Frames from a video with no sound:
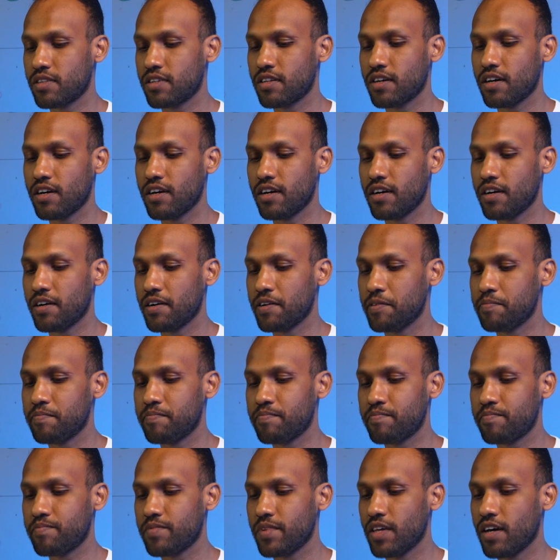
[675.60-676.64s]

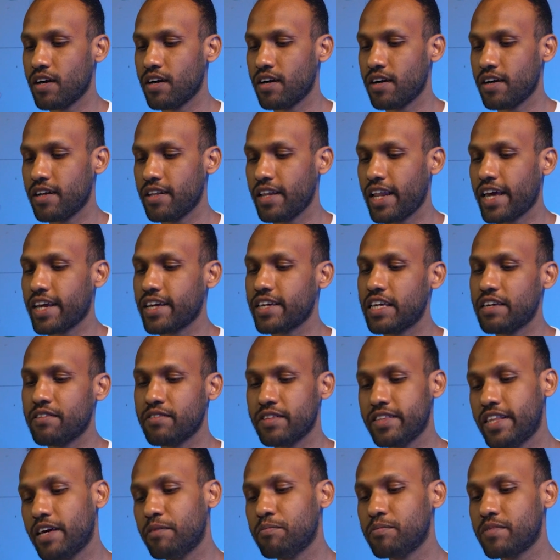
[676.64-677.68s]
like
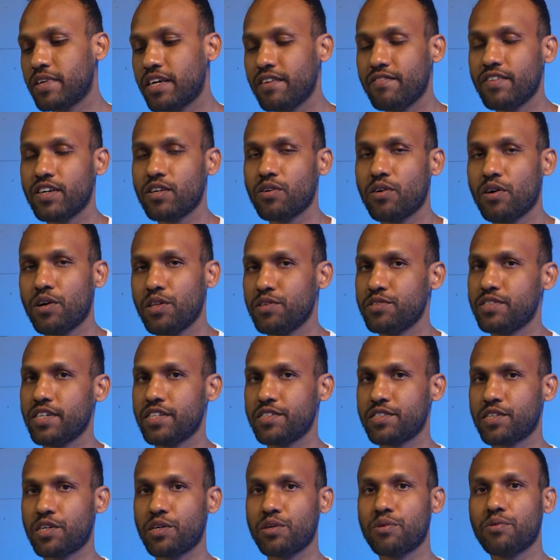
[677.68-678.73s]
them giving all those
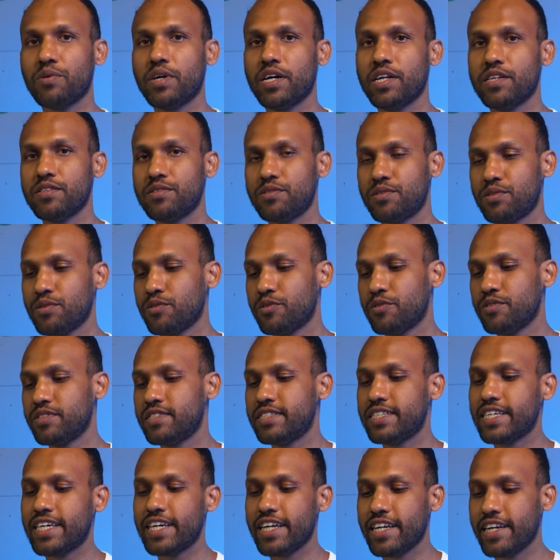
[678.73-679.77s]
SQLs to
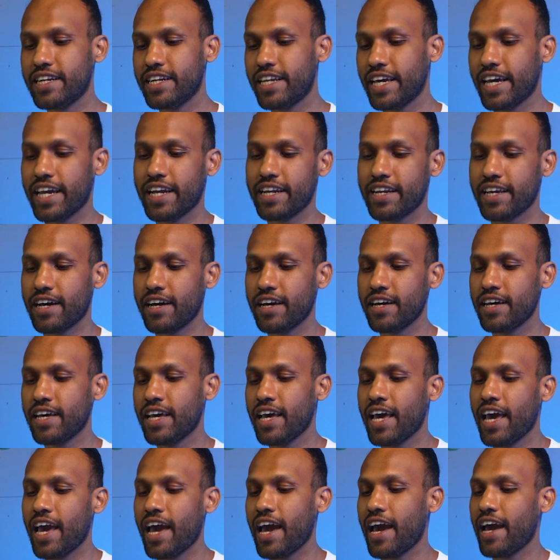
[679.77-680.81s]
seed data,
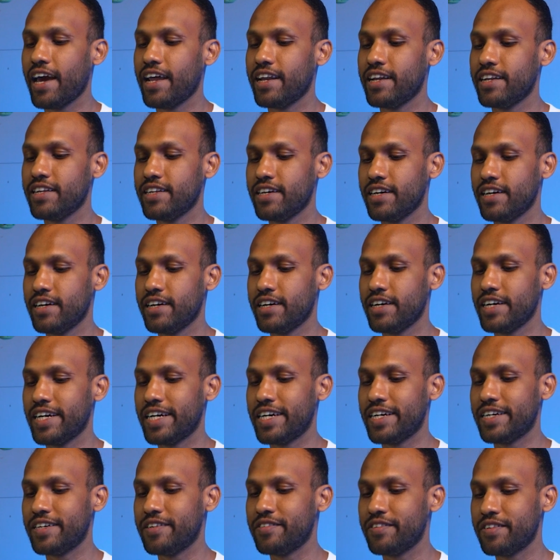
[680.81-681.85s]

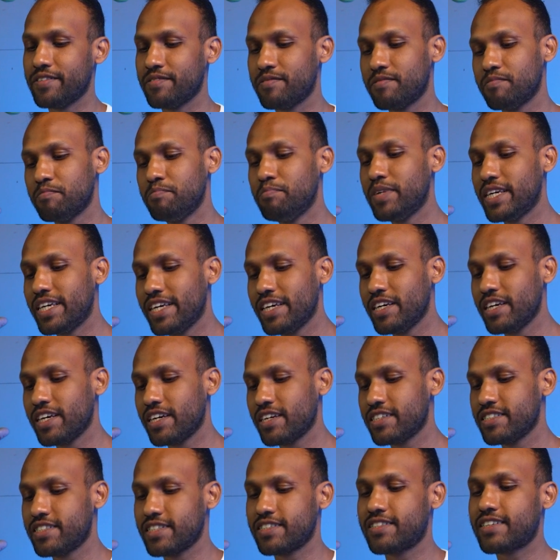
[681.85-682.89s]
and
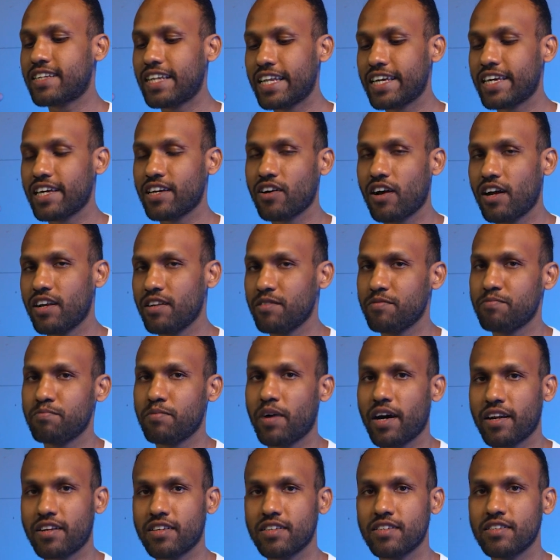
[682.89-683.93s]
me just clicking on a
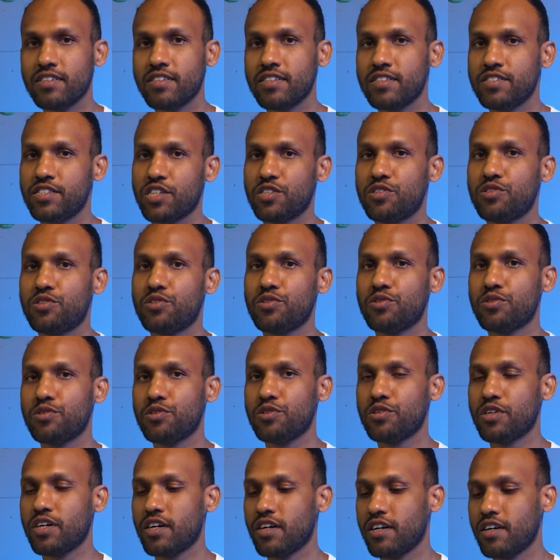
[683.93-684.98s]
button just
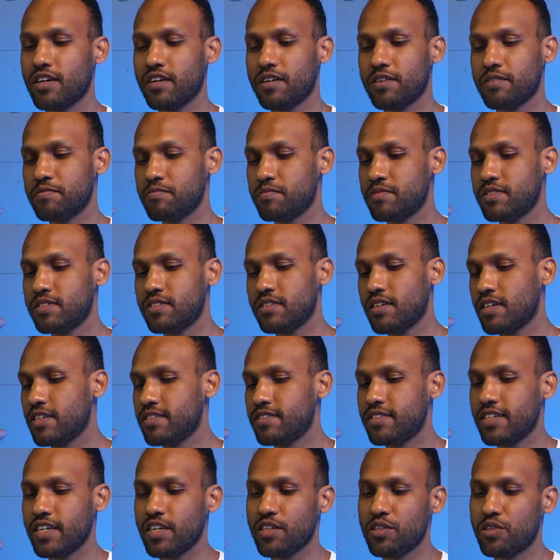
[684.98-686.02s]
to
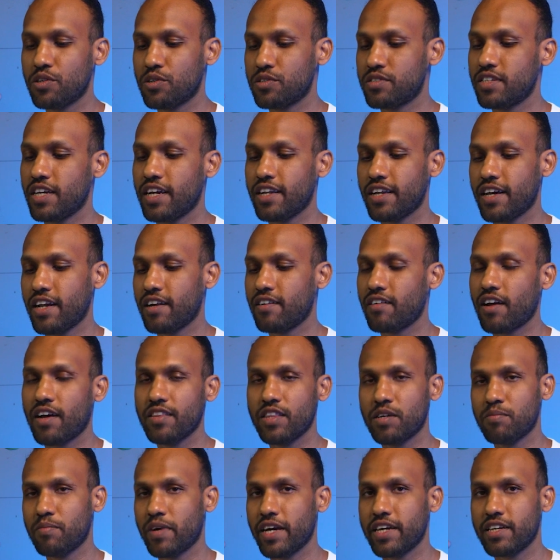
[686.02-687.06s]
seed those data and run
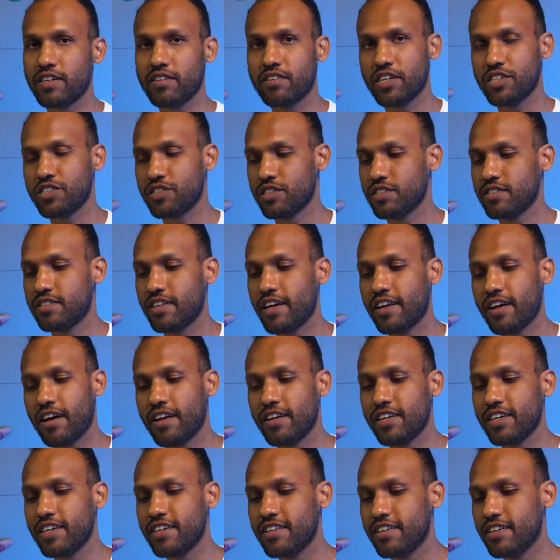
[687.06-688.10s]
the migrations that are
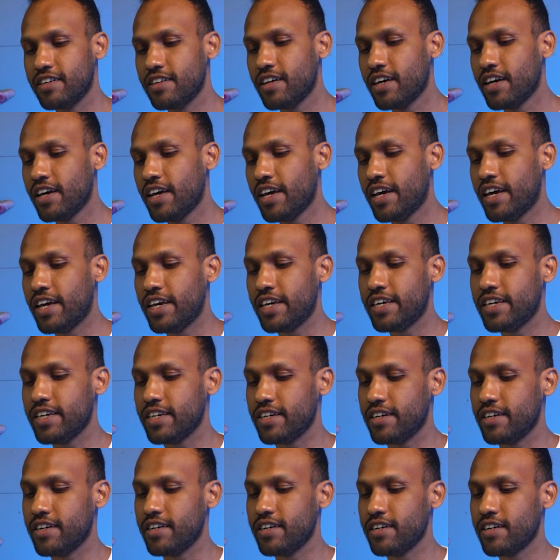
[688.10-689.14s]
needed
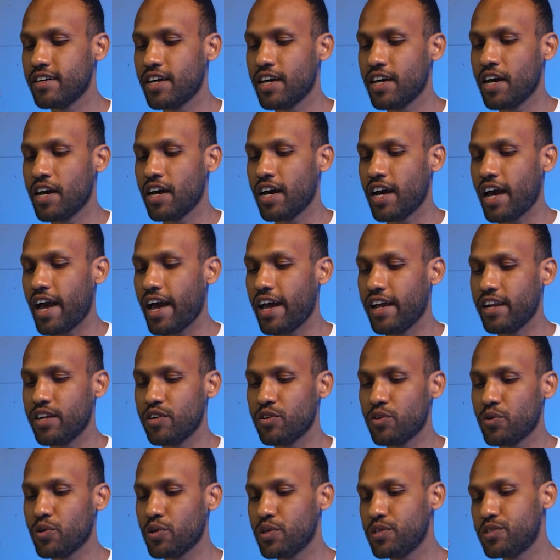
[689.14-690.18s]
here. And
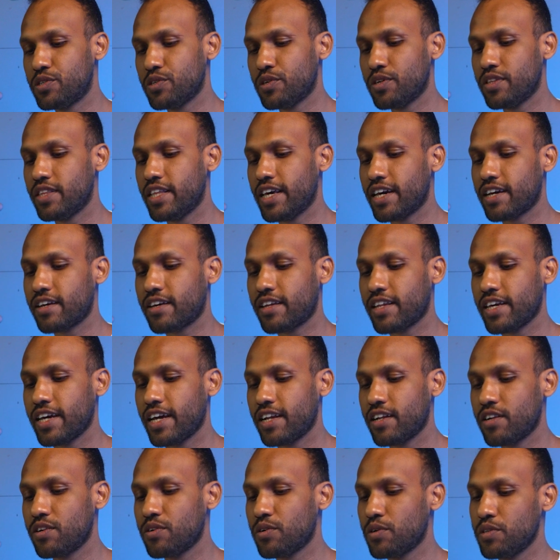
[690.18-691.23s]
also they
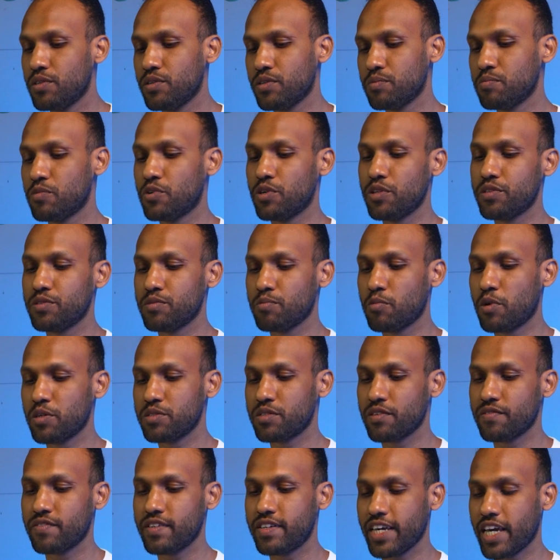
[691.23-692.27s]
created all the
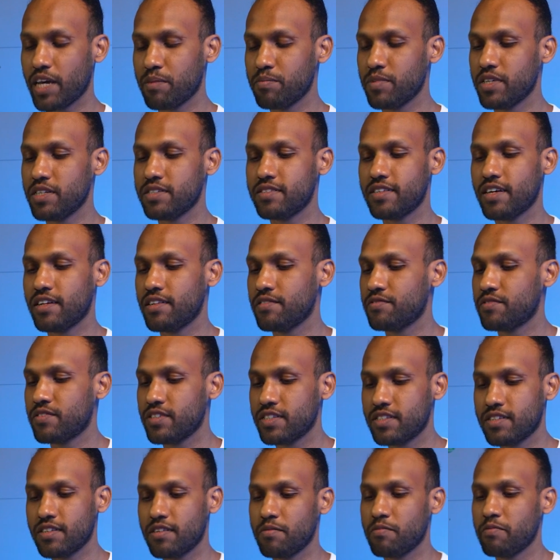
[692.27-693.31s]
most of the tables. That it
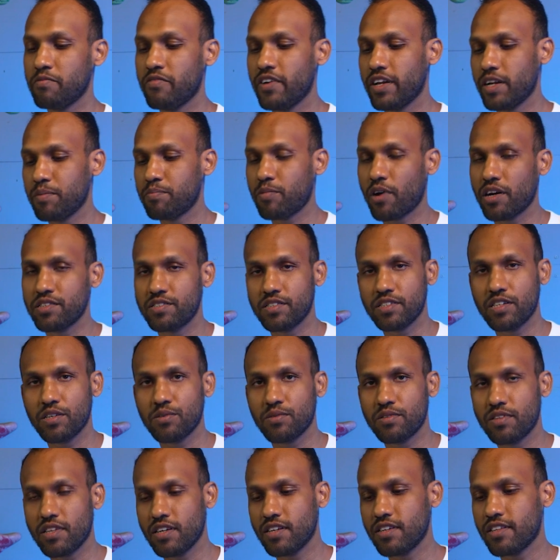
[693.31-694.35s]
was a very
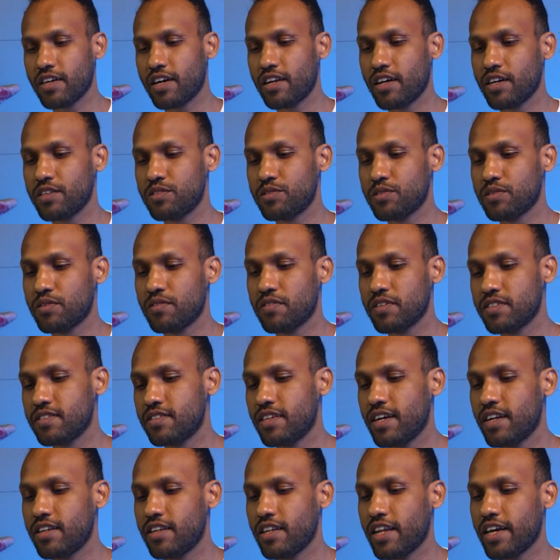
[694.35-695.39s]
positive thing that I saw, was
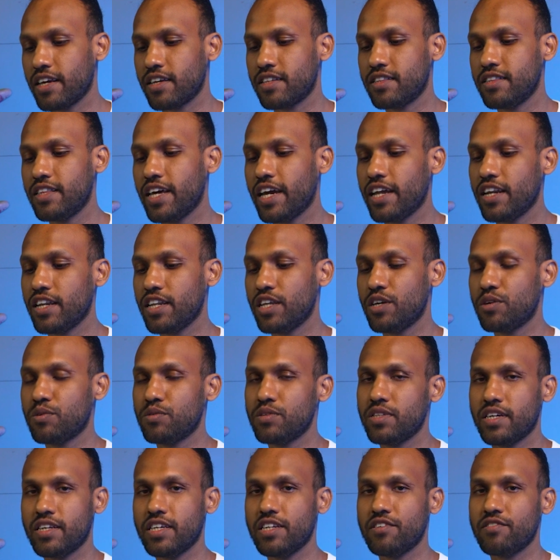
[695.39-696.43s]
that like they
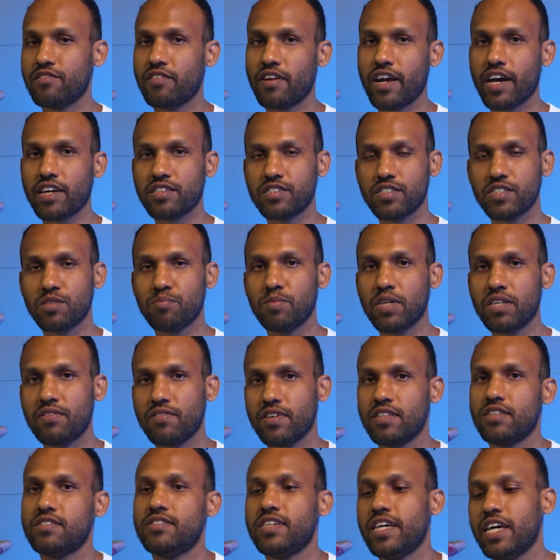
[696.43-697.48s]
knew the interactions
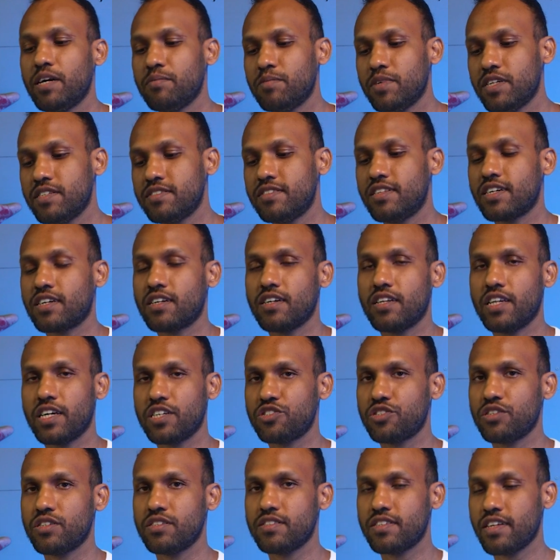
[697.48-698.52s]
between the tables, the
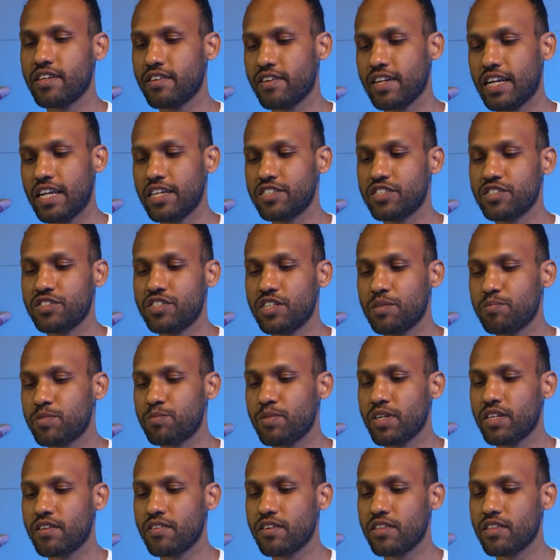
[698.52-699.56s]
connections and relationships
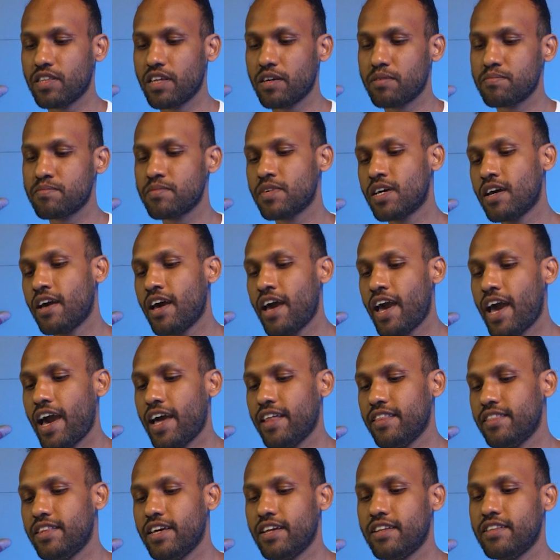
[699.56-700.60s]
between them,
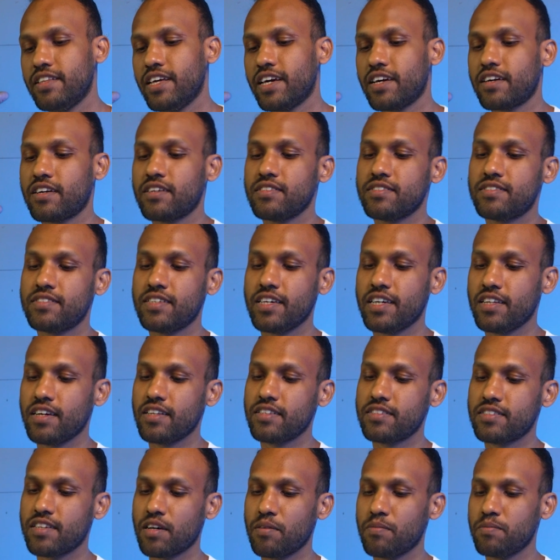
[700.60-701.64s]
and then they
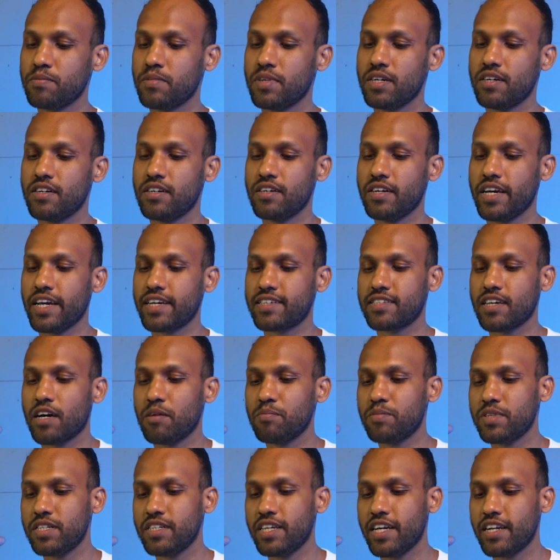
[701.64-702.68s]
seeded some
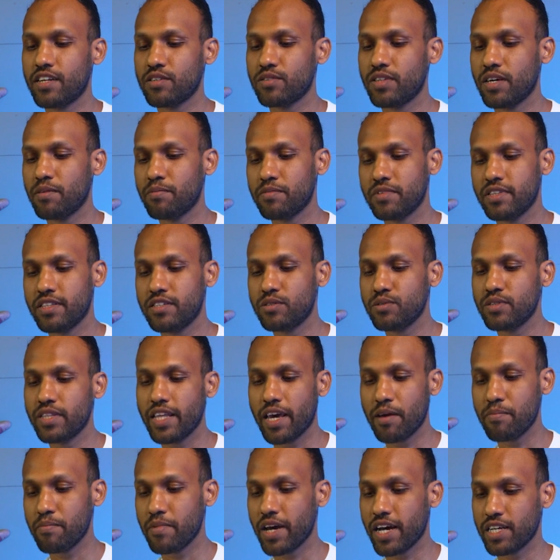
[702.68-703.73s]
example data to
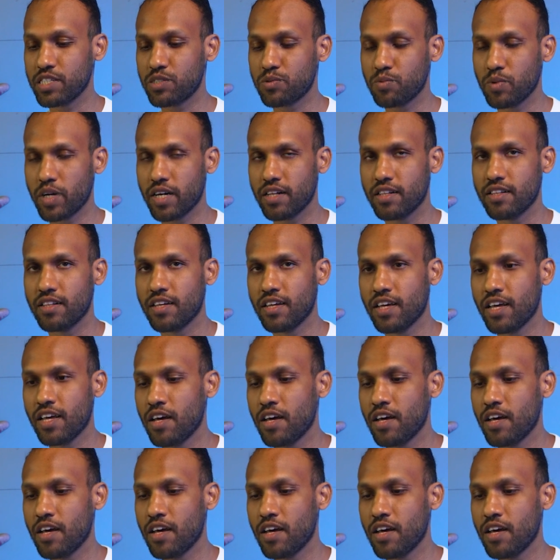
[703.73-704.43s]
them as well.